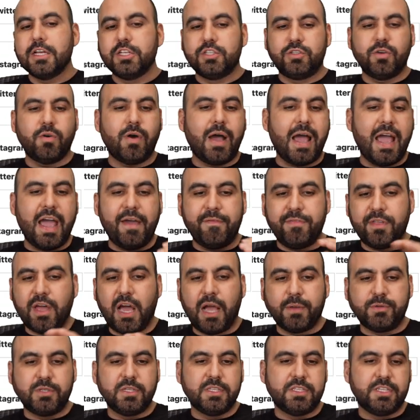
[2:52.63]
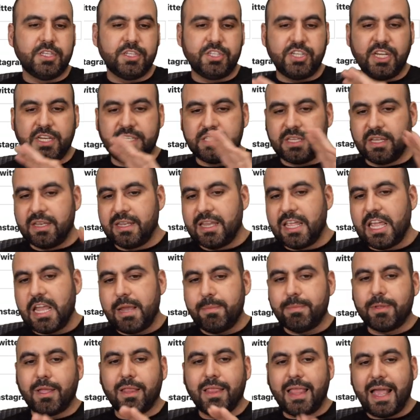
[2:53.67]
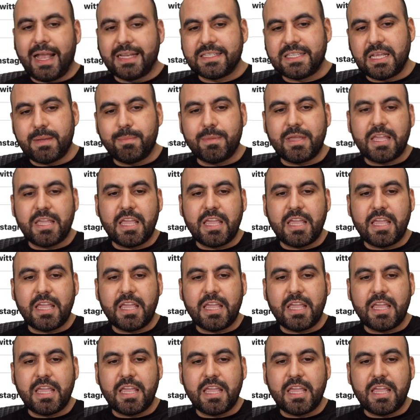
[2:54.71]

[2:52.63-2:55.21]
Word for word: So I have the option to change the name, the last name,